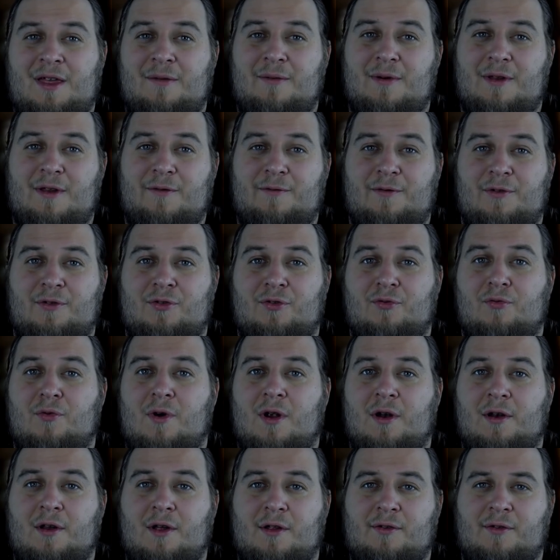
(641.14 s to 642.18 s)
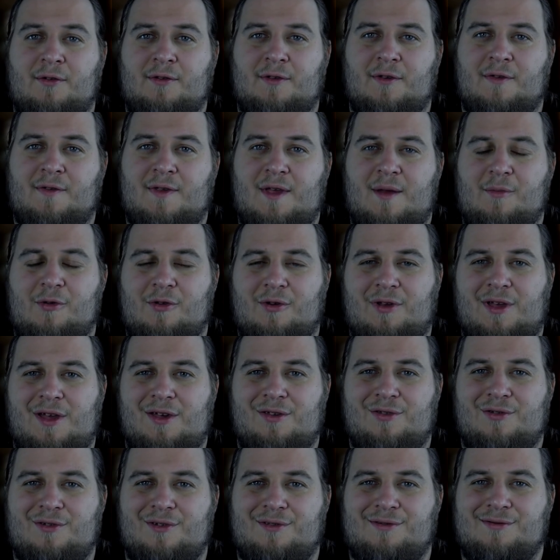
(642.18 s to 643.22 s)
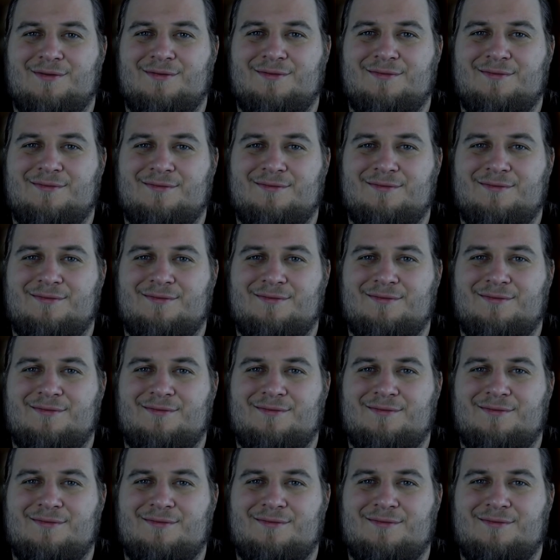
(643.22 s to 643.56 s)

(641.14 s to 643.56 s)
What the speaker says: even if you two are not on the same location.